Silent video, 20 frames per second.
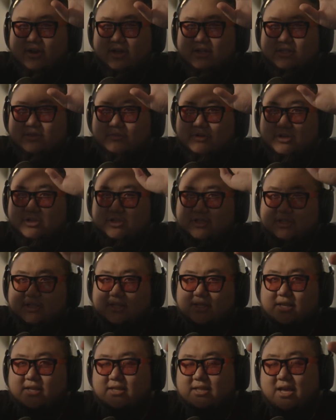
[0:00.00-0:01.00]
got someone
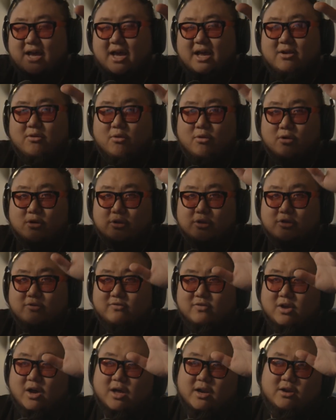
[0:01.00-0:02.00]
adjusting it like that, or
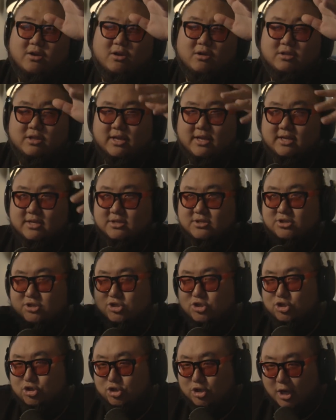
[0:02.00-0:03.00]
you've got it on like a
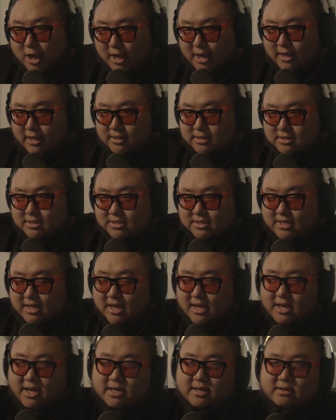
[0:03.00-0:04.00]
giant
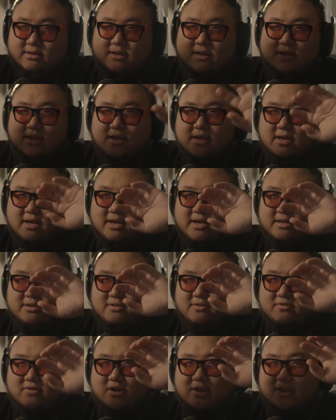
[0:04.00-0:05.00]
stand
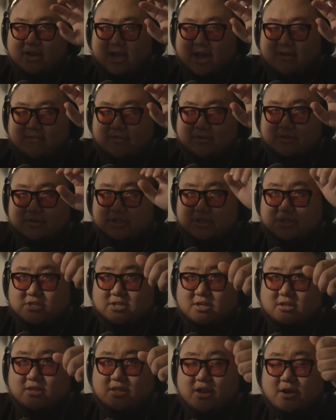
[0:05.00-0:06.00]
and you've got a gaffer
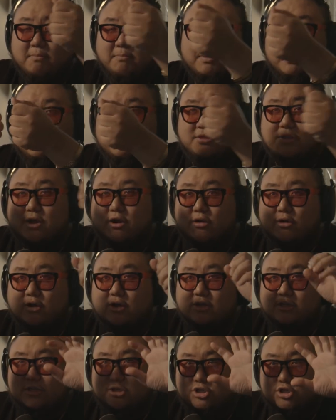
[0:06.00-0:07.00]
adjusting it there. But
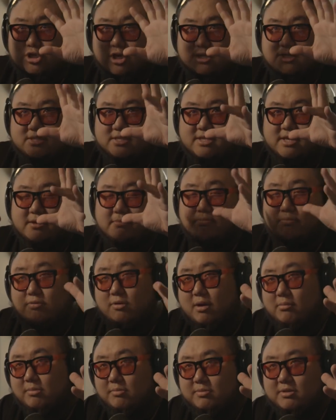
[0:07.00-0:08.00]
they're adjusting
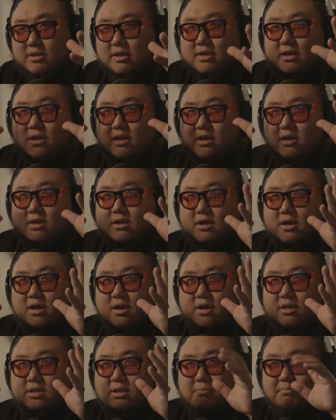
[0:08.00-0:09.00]
probably
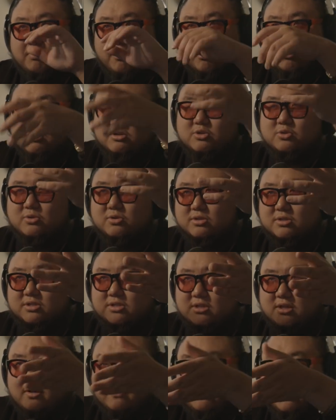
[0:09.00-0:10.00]
the barn
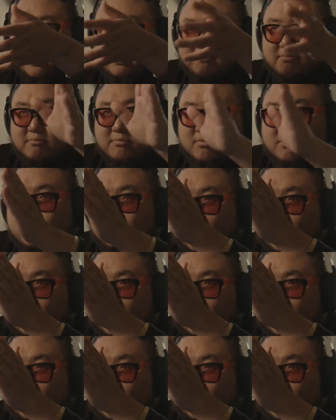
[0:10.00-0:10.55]
doors of like